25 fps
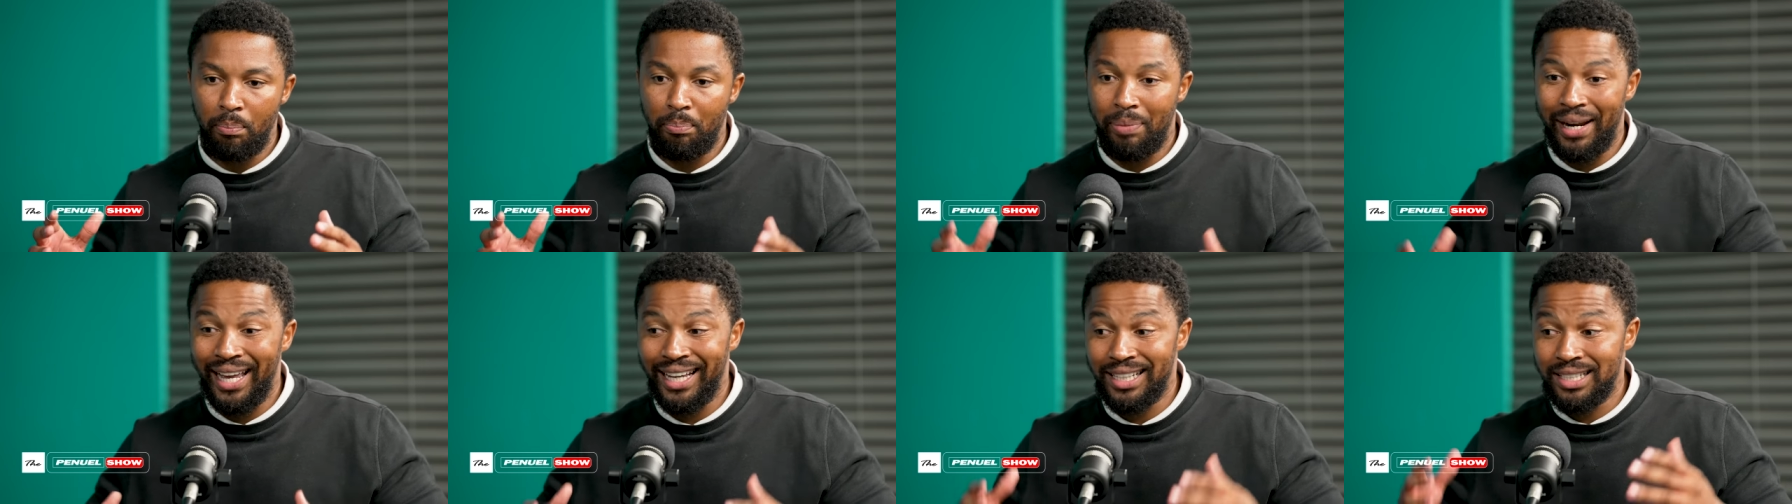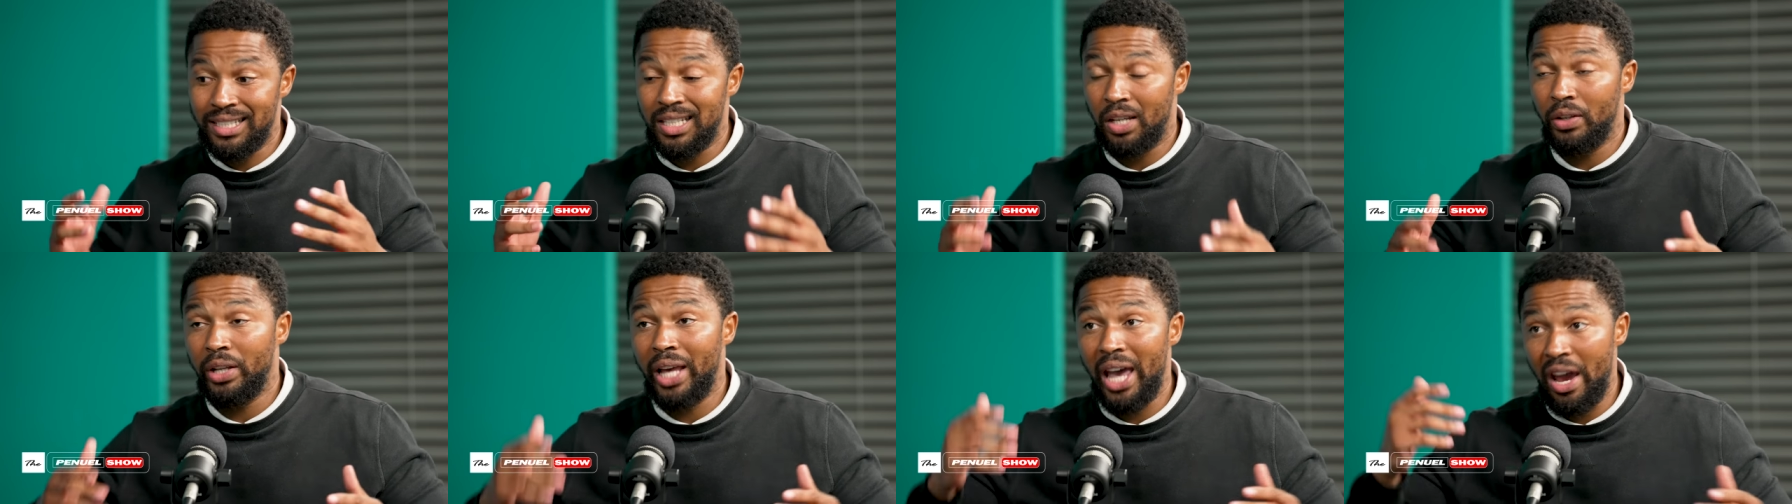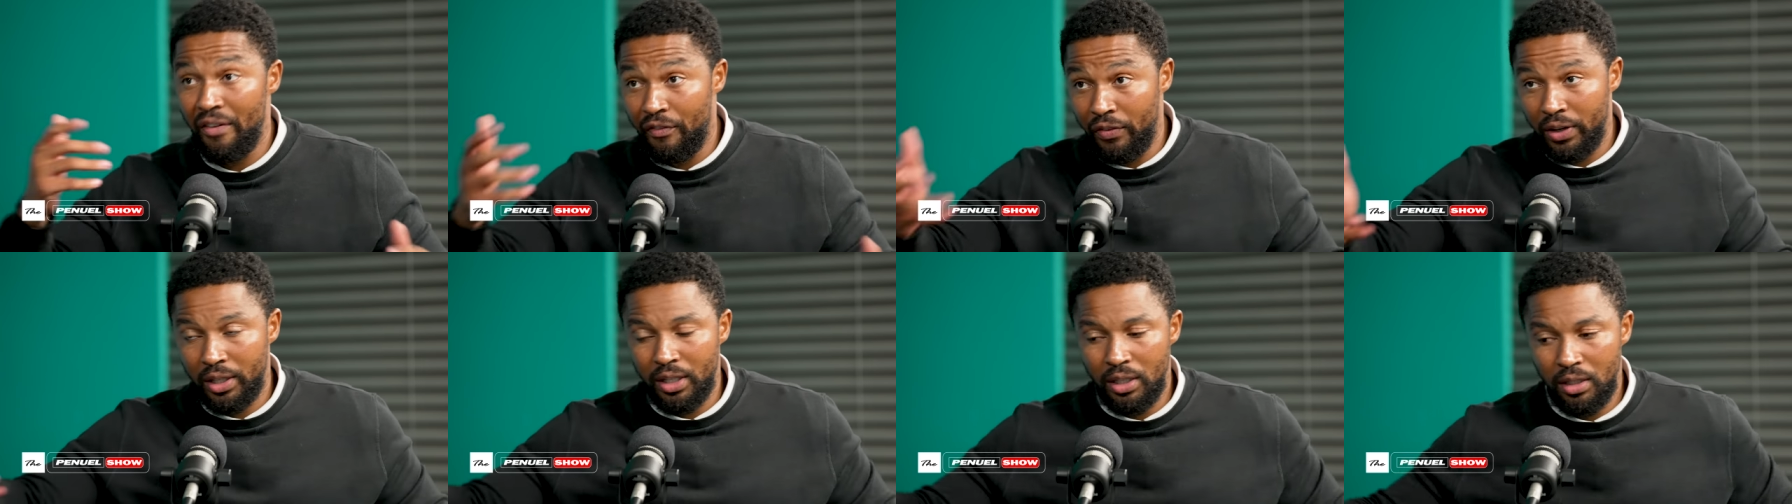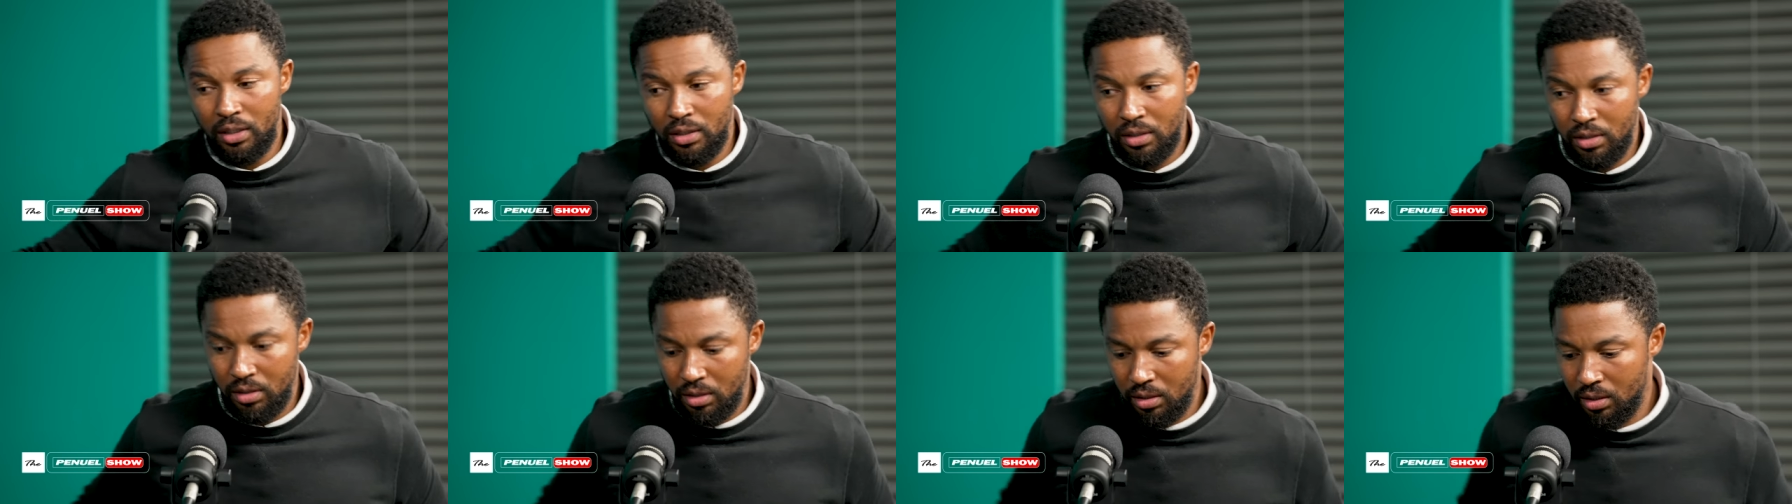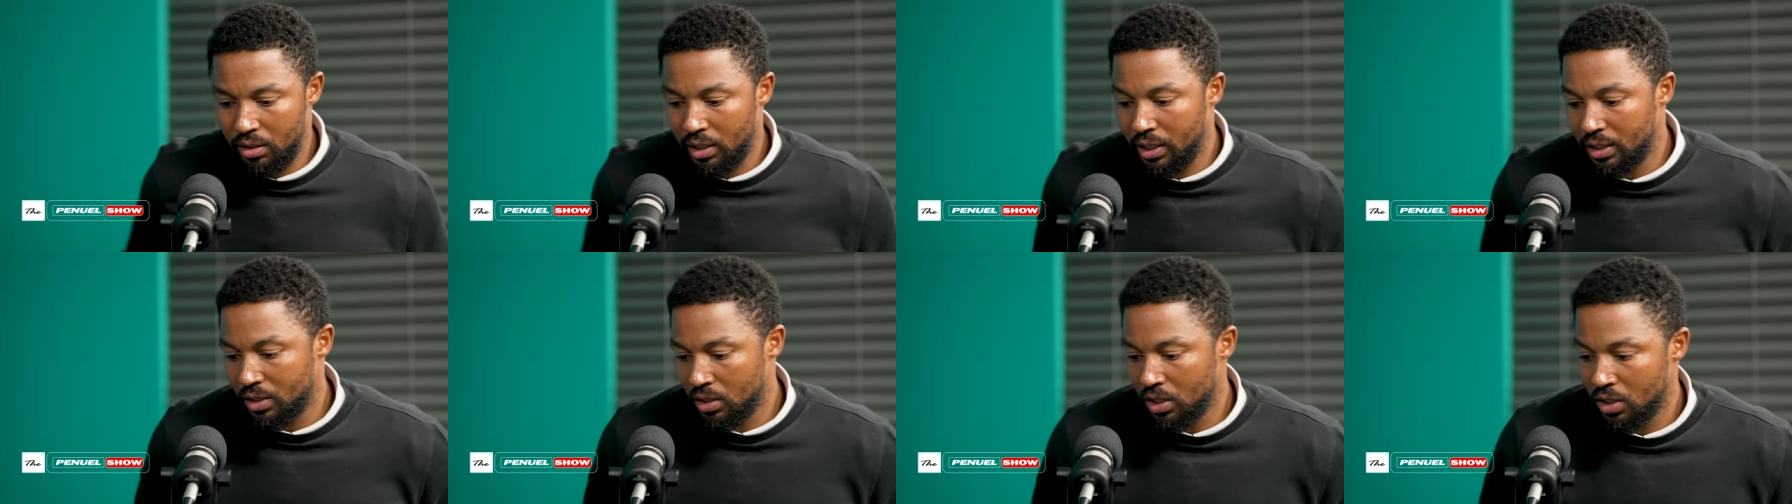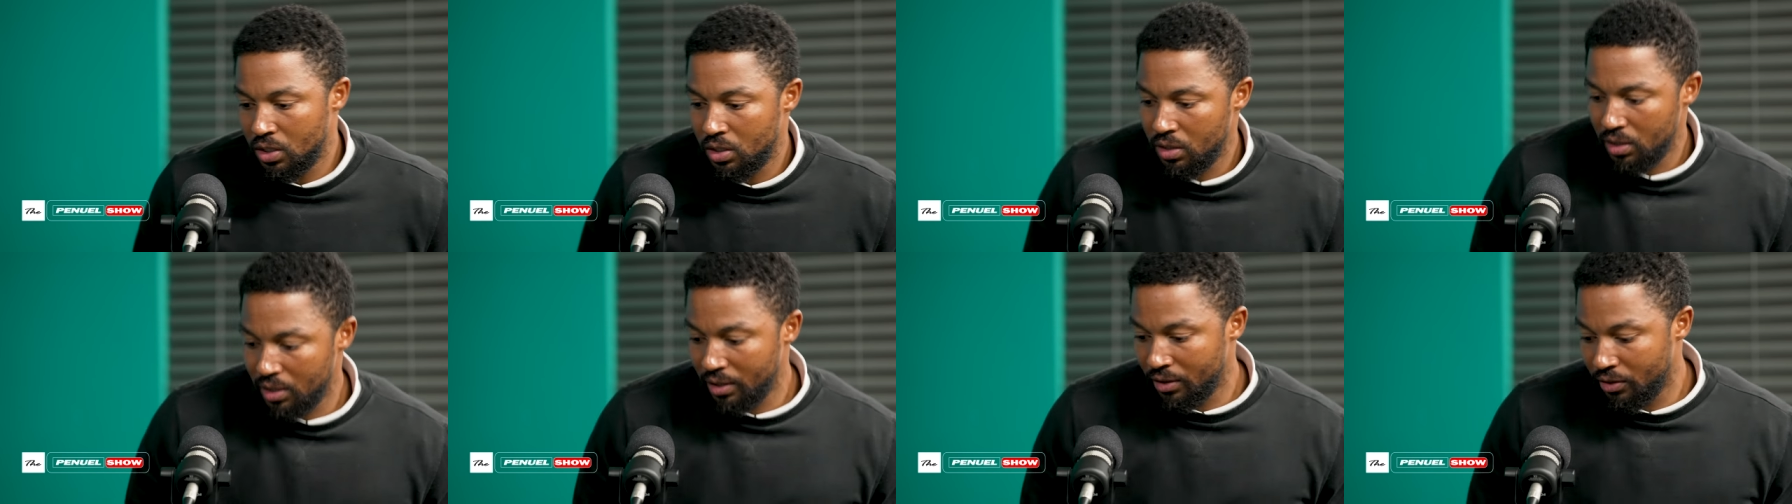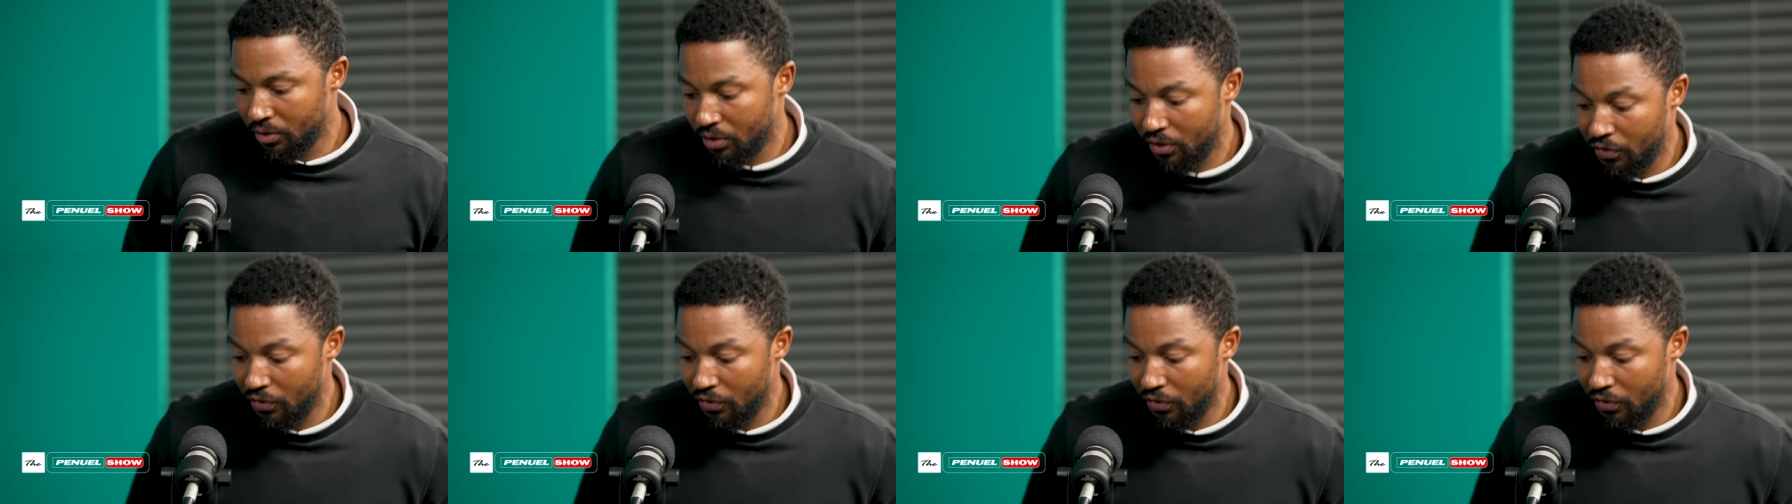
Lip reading: Black South African. Let's just